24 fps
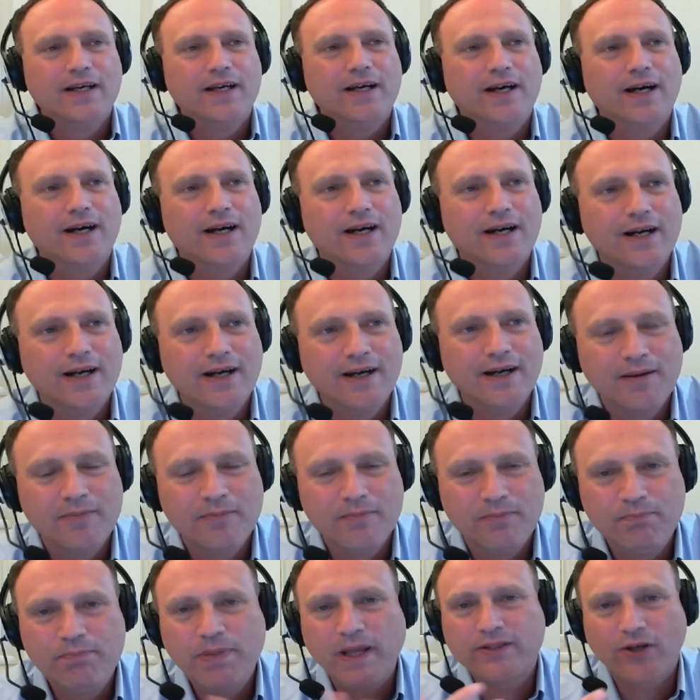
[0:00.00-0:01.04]

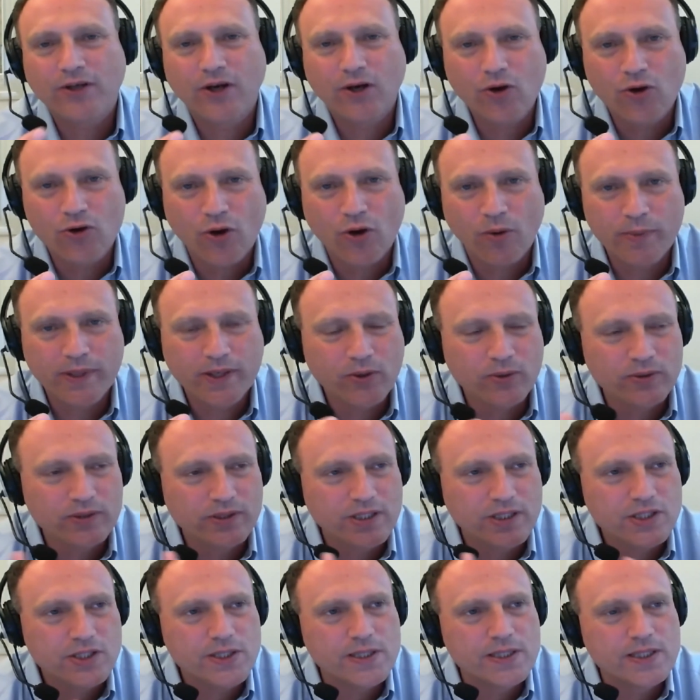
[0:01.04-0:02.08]
better economic
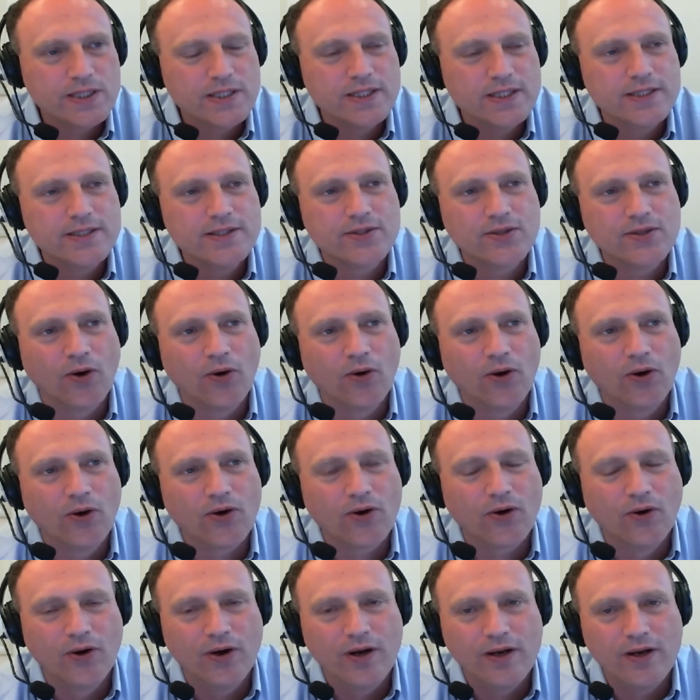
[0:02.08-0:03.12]
conditions
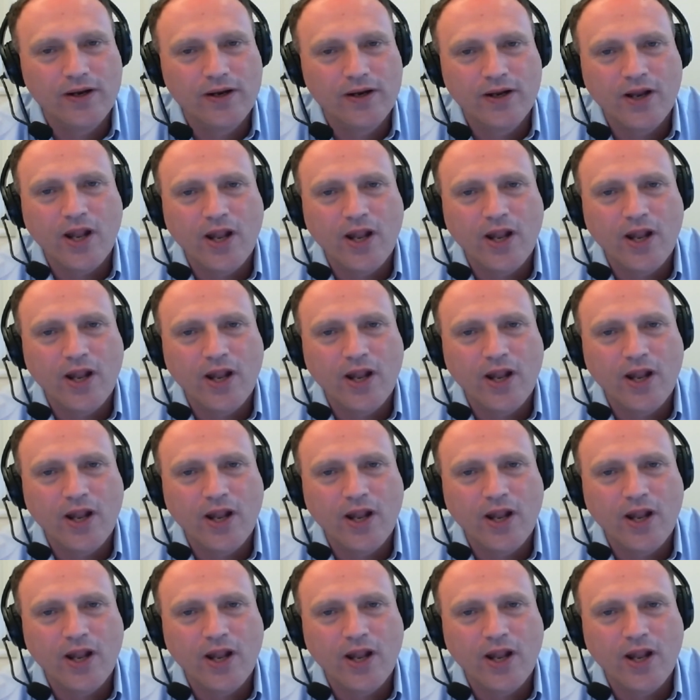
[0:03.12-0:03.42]
or